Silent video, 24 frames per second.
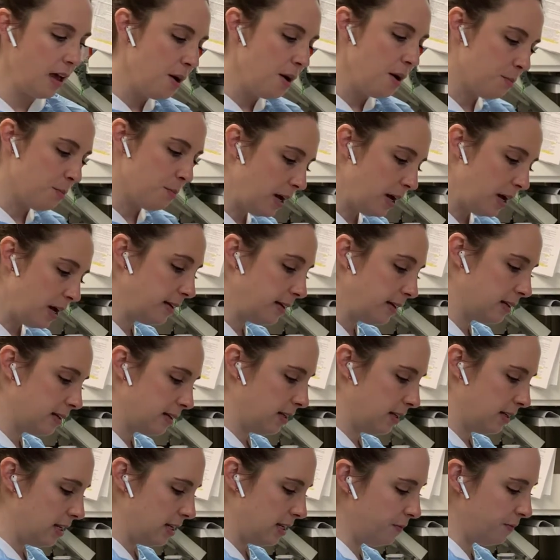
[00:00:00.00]
But
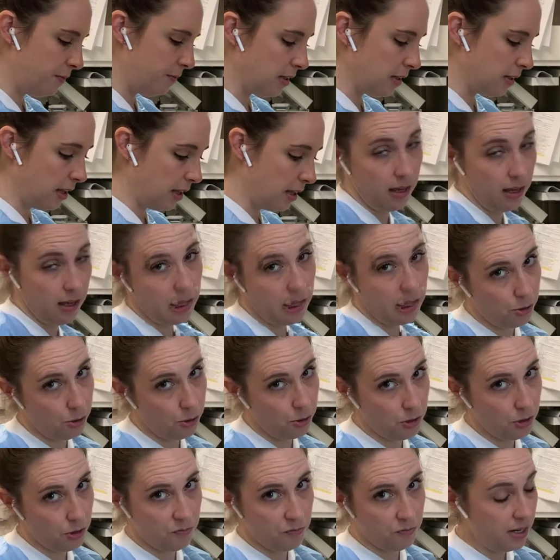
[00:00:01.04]
even though
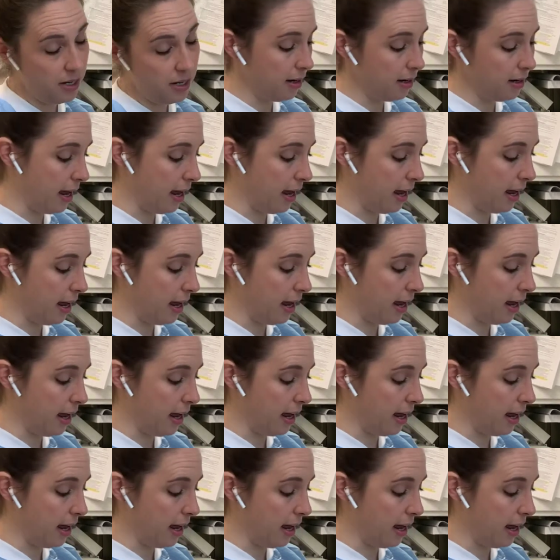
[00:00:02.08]
they've been inactivated,